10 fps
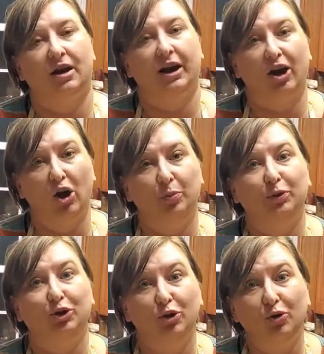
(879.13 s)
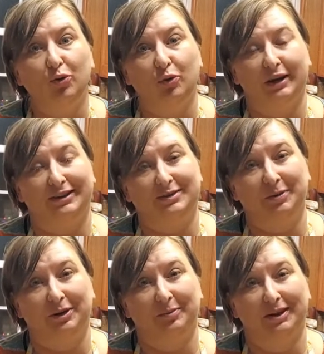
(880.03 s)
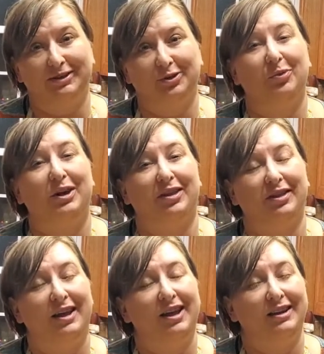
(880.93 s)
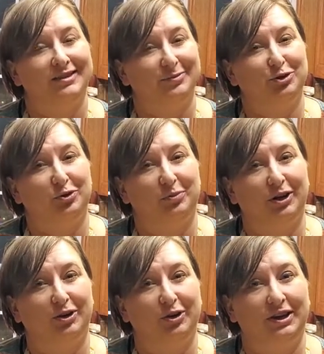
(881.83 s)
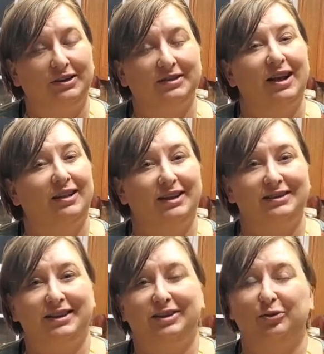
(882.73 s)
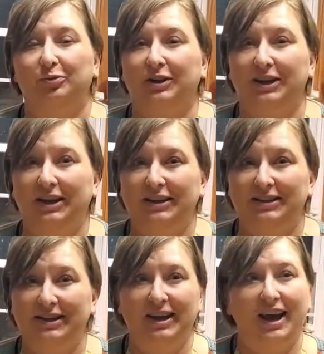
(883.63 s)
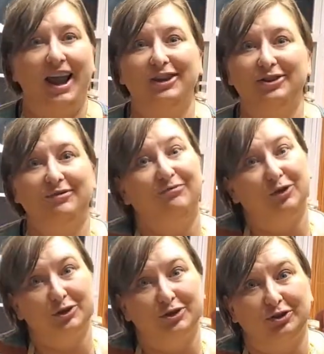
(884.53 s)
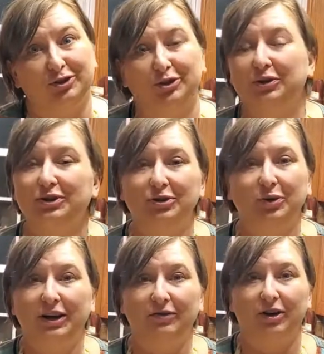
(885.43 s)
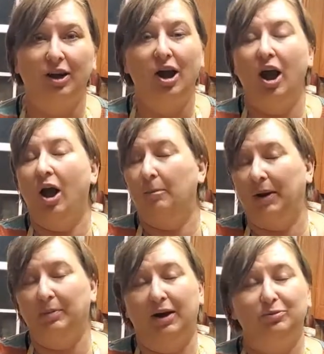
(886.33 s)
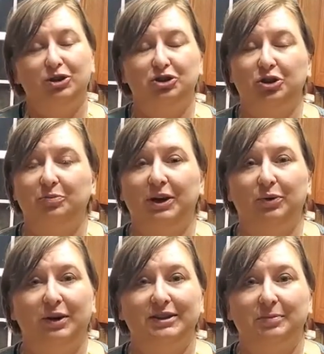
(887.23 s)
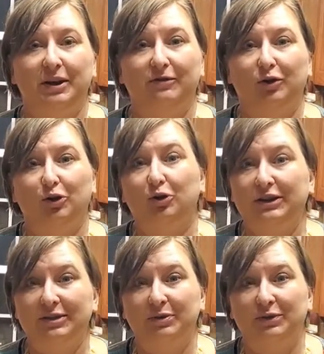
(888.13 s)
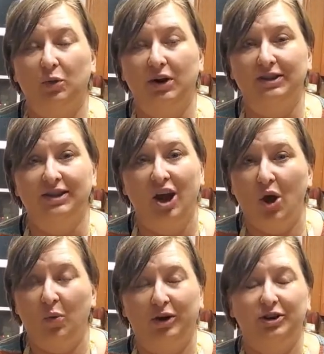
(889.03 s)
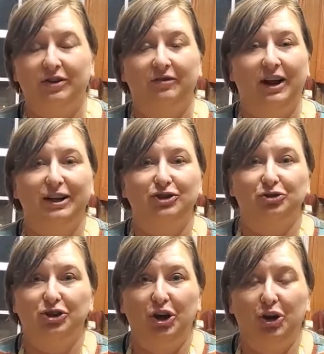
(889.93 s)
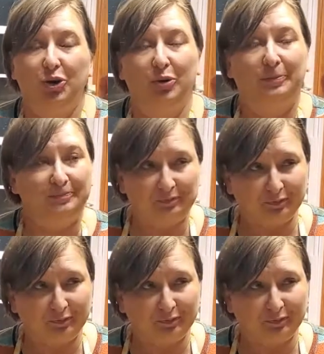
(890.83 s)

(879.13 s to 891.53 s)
I hope you experiment with some shortbread cookies. Like I said, they're really easy and versatile. You can do whatever. My mom just showed me a recipe for Christmas ones where you divide your dough